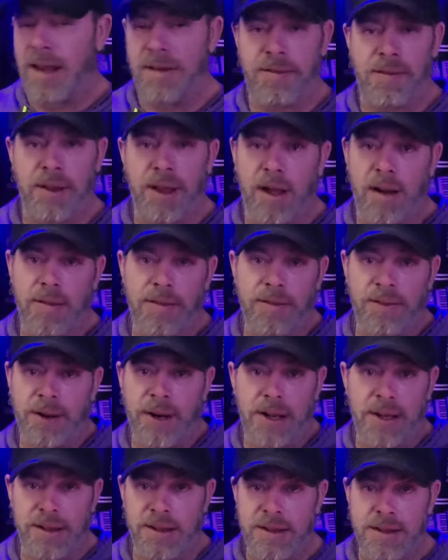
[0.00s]
lifelong
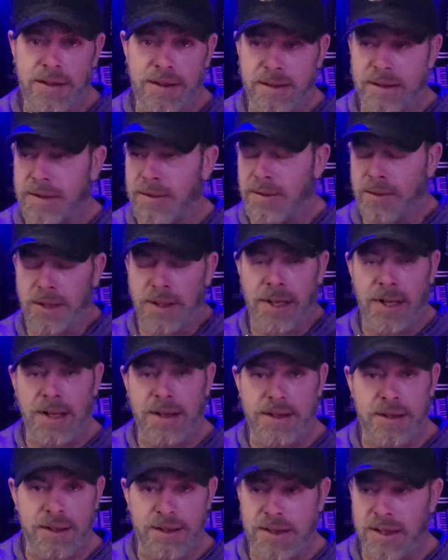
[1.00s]
friends
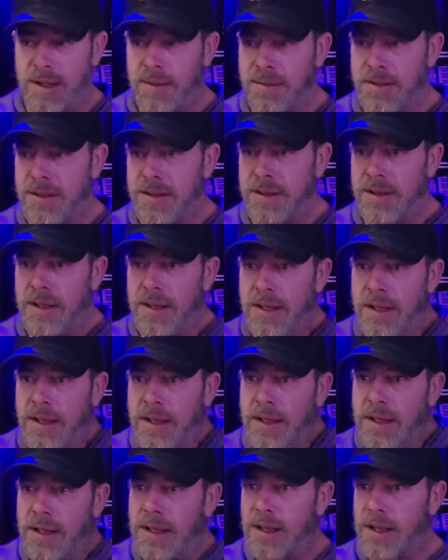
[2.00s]
relationships.
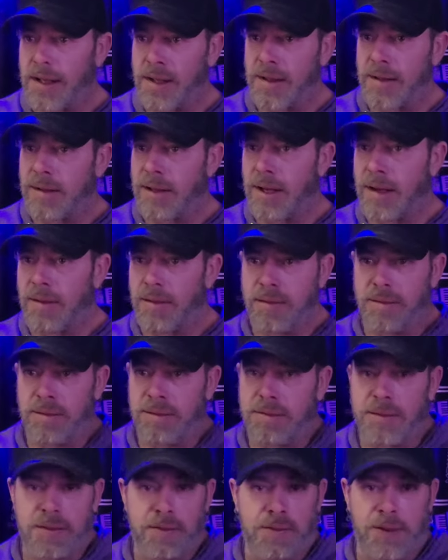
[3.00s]
Uh, every,
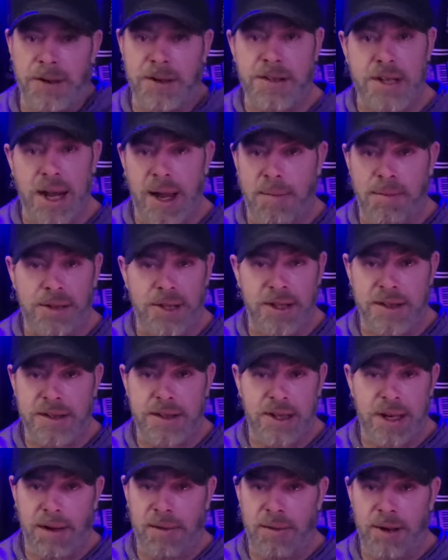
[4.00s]
first
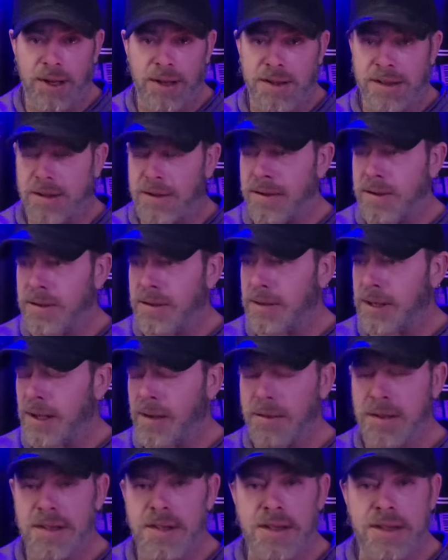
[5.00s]
competition I went to,
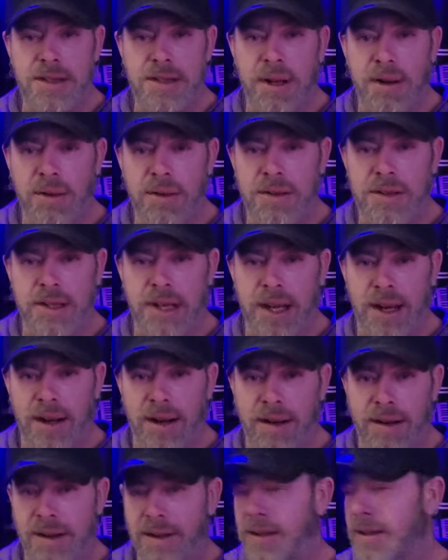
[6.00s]
I was so
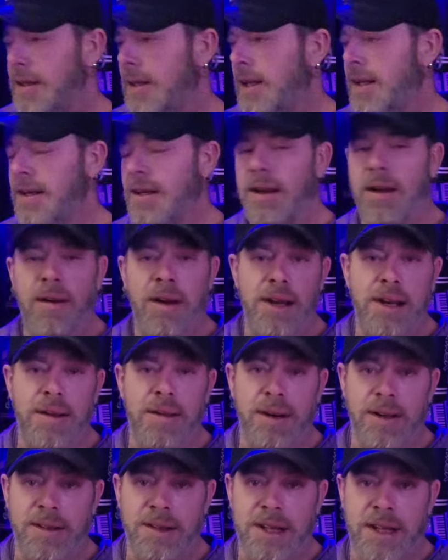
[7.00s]
scared. I had no
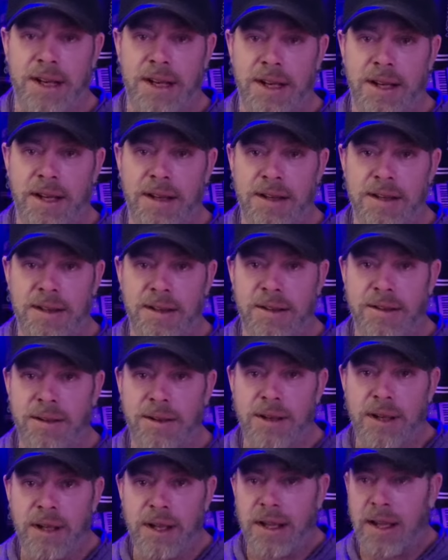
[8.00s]
idea what I was getting
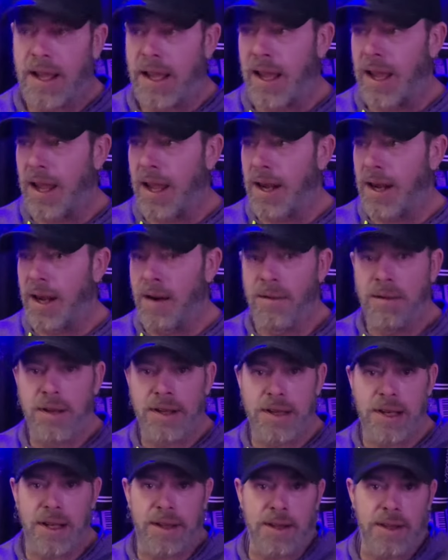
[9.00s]
into, and I
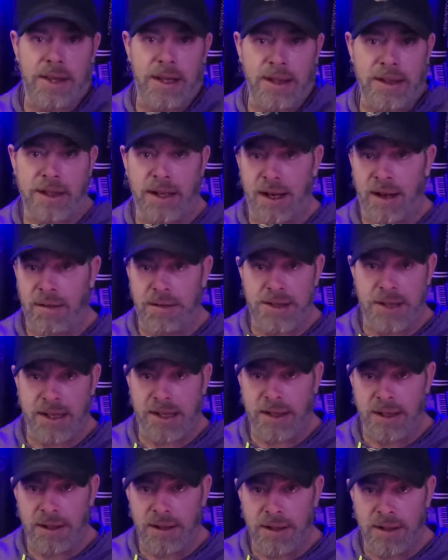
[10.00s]
really didn't think that I was
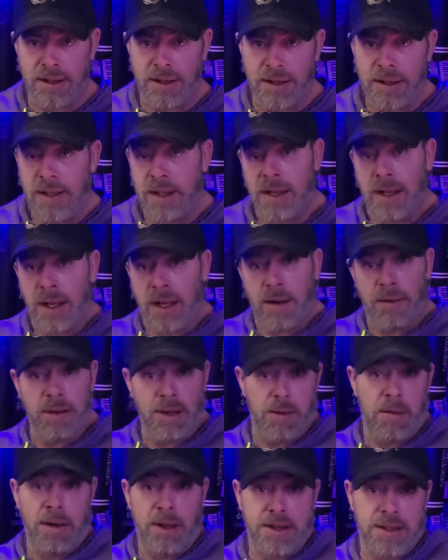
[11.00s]
any good, and I
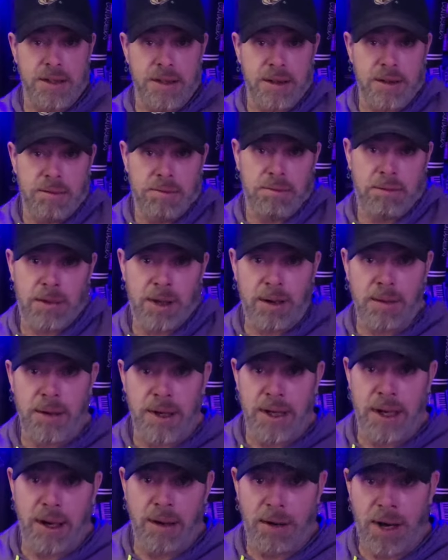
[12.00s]
really wasn't. I
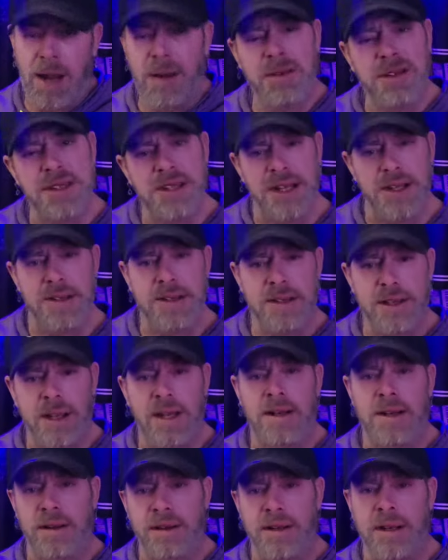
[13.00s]
mean, I, I was decent. I
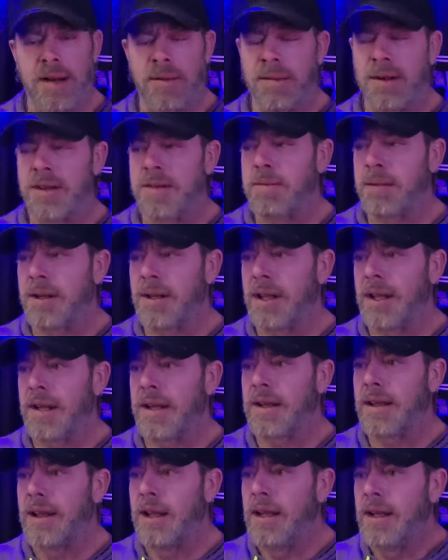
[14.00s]
had good numbers, but
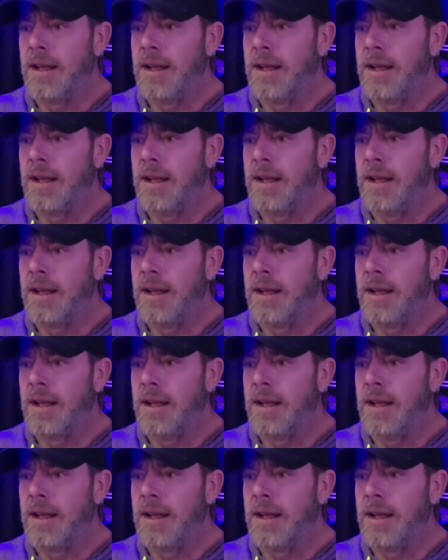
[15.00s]
like,